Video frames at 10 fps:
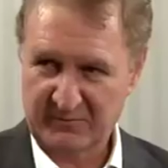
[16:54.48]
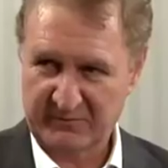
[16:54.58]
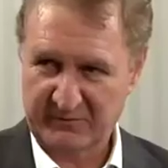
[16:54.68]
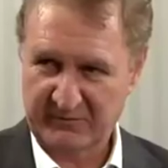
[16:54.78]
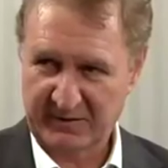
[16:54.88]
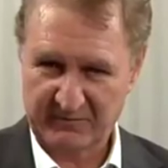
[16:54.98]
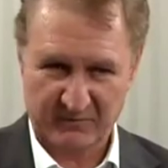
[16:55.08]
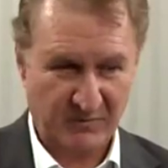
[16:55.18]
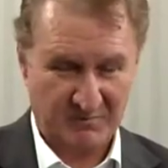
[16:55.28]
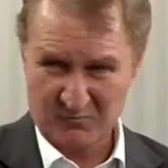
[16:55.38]
because she's saying
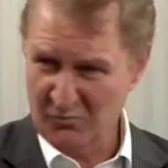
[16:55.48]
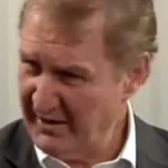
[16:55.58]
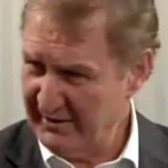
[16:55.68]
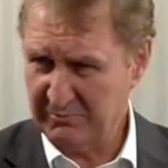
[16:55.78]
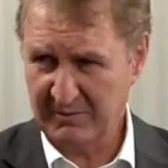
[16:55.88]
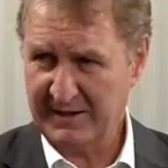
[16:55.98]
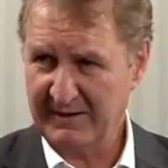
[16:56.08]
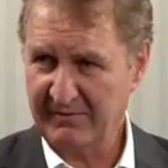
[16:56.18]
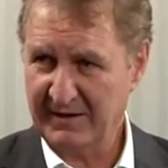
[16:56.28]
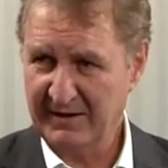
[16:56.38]
we've got more arable
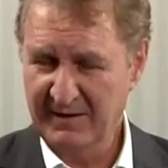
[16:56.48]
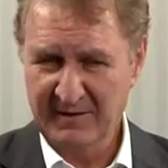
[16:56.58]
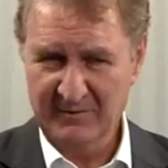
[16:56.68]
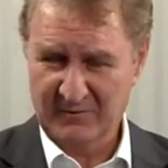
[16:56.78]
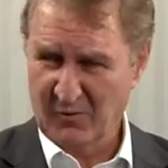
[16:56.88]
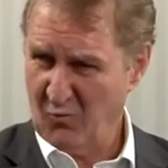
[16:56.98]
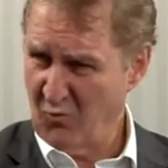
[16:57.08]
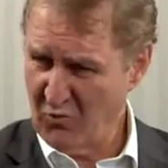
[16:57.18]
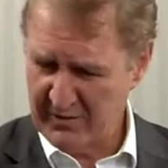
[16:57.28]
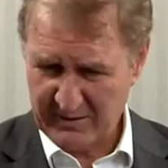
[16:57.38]
land there, we've got
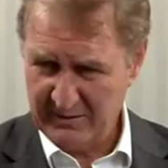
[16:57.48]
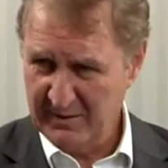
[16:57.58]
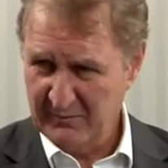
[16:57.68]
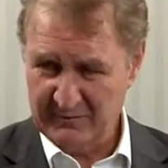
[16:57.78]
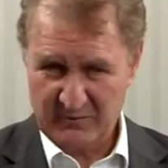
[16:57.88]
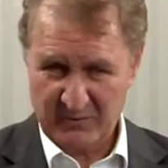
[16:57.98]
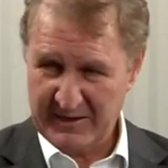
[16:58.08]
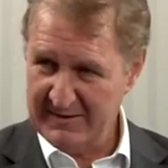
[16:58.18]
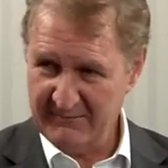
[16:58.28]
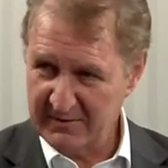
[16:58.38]
water, we've got
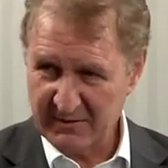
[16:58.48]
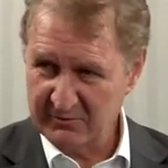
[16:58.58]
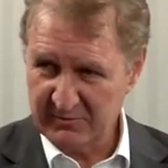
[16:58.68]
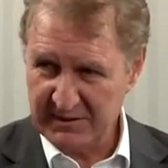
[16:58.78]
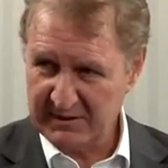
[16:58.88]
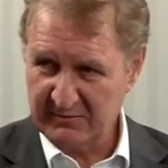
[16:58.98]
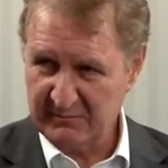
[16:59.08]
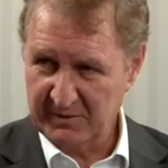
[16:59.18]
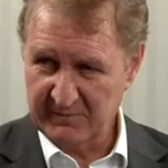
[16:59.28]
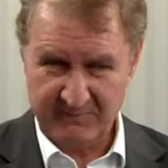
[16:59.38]
everything you need
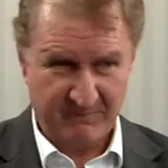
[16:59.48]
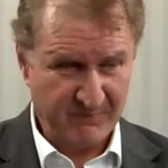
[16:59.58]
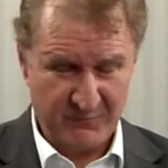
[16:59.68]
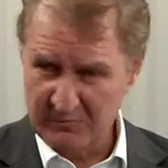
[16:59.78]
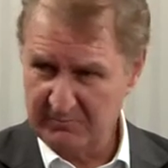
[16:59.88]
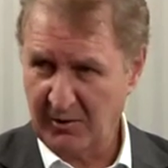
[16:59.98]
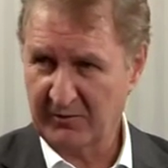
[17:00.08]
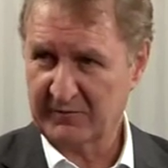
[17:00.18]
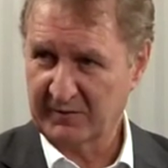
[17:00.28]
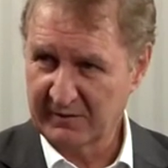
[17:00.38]
to be the food
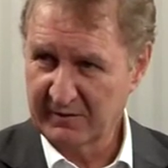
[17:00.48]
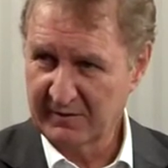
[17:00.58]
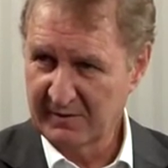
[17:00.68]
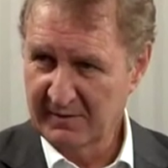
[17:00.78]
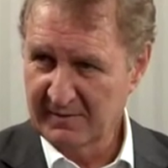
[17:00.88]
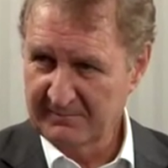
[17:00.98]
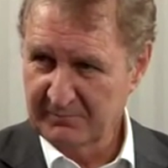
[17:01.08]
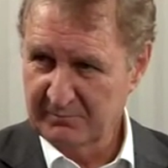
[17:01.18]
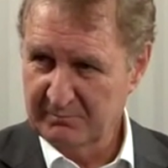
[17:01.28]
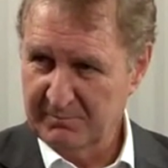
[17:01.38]
basket,
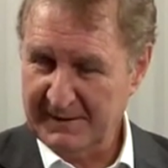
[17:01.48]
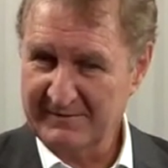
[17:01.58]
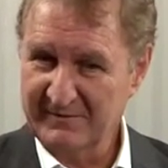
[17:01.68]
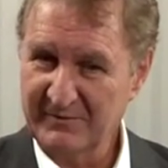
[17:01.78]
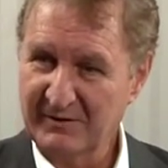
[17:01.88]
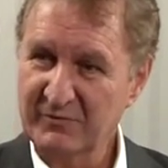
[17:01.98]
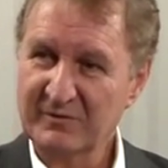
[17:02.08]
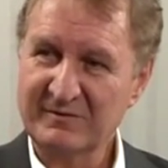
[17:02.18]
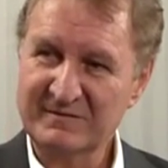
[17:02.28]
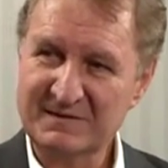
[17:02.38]
but you haven't
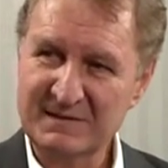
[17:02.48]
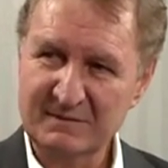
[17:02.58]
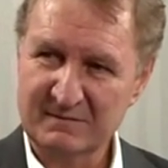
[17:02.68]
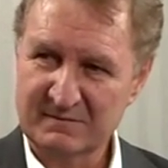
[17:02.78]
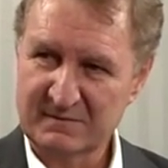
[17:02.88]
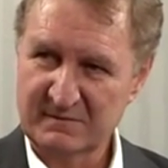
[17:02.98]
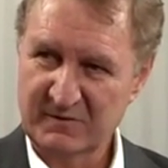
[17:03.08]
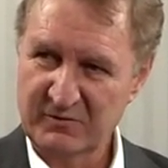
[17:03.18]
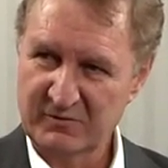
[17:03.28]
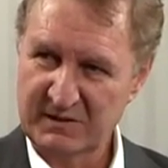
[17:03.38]
got the skills.
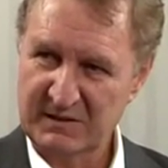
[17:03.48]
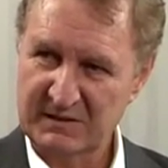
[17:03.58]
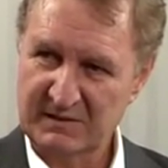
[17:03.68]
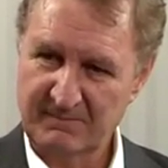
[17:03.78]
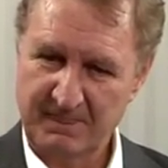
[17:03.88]
So you need